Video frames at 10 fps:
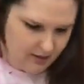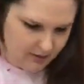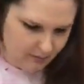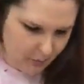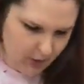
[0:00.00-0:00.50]

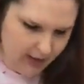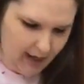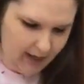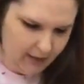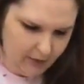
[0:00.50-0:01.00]
the morning.
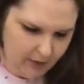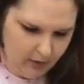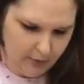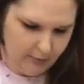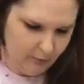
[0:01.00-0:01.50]
I know
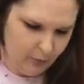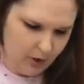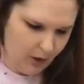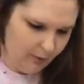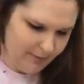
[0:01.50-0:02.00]

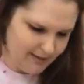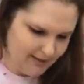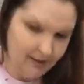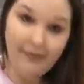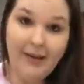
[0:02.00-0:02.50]
we're all
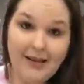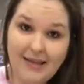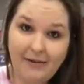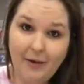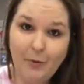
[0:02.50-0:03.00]
busy on
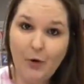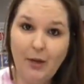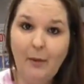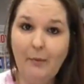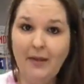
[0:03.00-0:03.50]
Thanksgiving
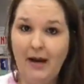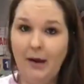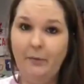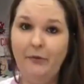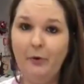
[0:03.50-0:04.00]
morning, maybe the
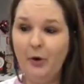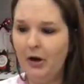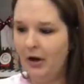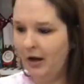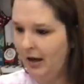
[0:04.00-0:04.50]
night
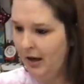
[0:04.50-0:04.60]
before.